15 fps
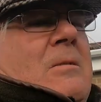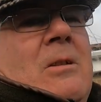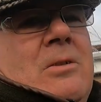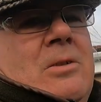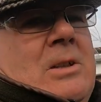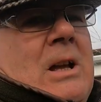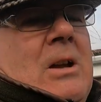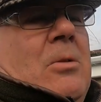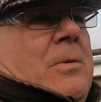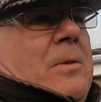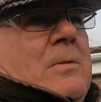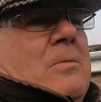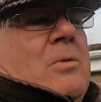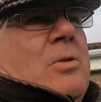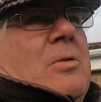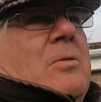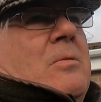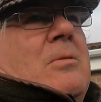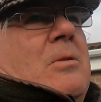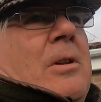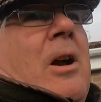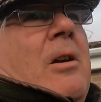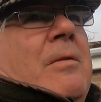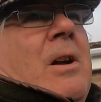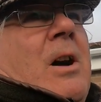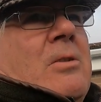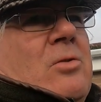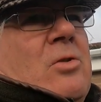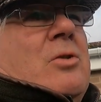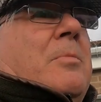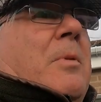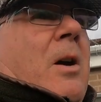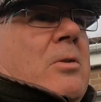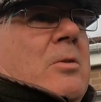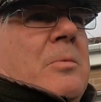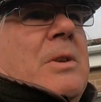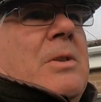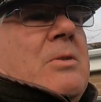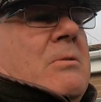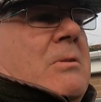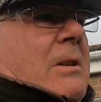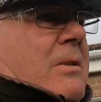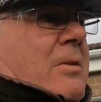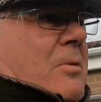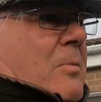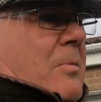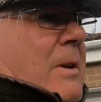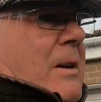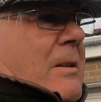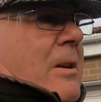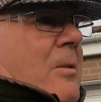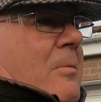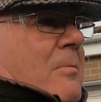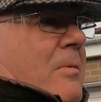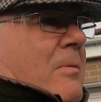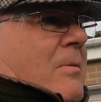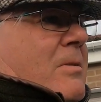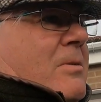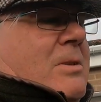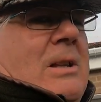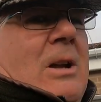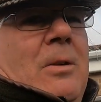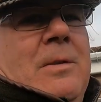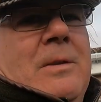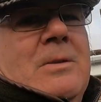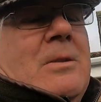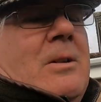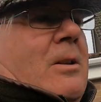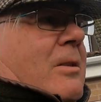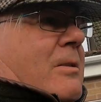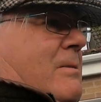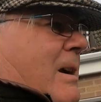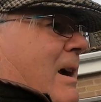not stealth, just an overnighter. You just parked up discreetly somewhere. Stealth is a load of